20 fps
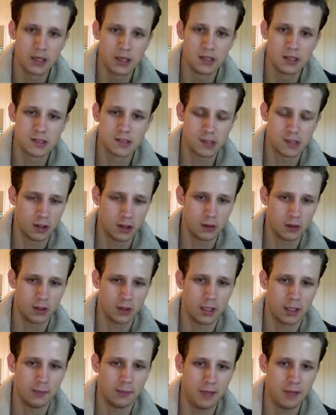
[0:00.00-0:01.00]
So,
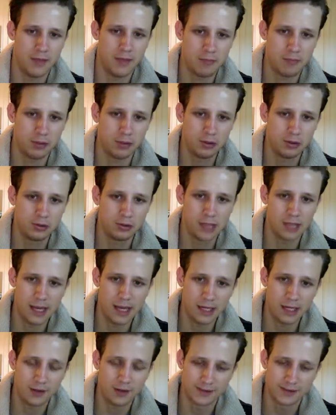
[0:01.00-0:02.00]
and the blue
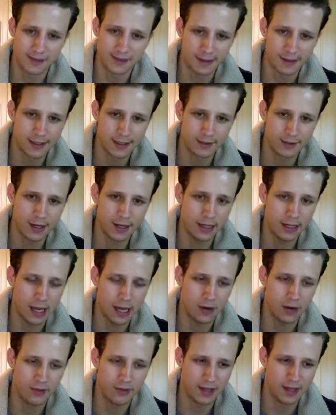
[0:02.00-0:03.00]
line you see here right
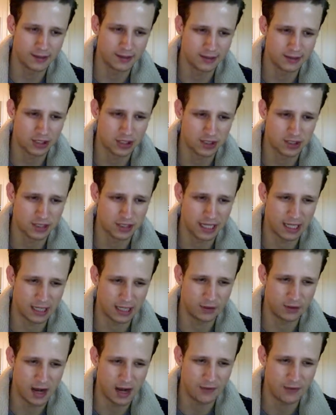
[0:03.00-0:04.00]
now, that's just like a
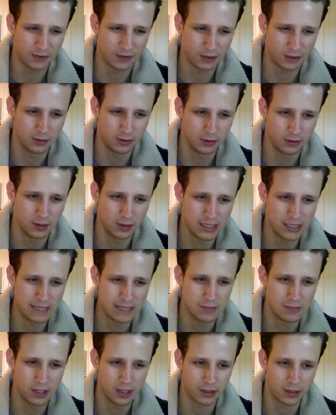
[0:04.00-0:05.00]
graphical
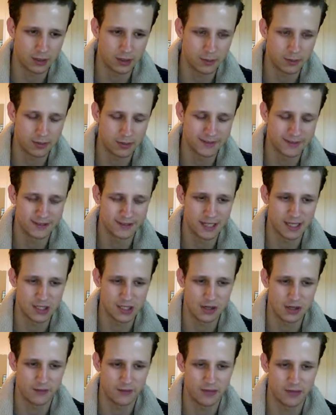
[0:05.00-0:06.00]
debug
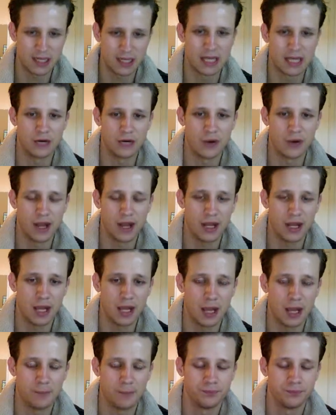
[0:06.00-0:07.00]
representation of the
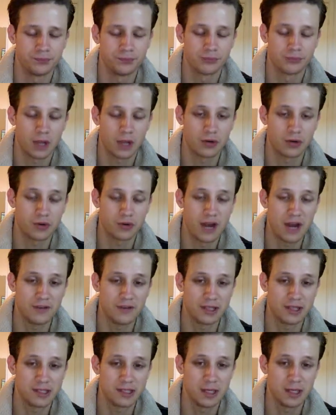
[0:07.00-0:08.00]

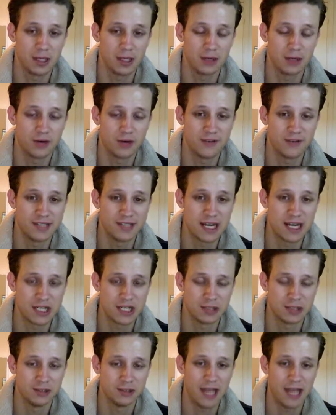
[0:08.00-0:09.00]

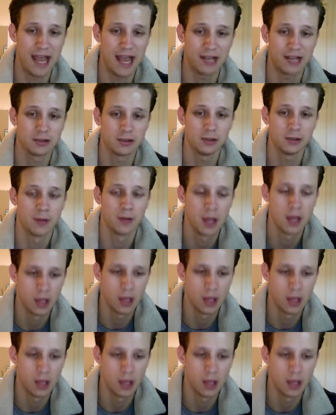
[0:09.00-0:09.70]
gravitational angle.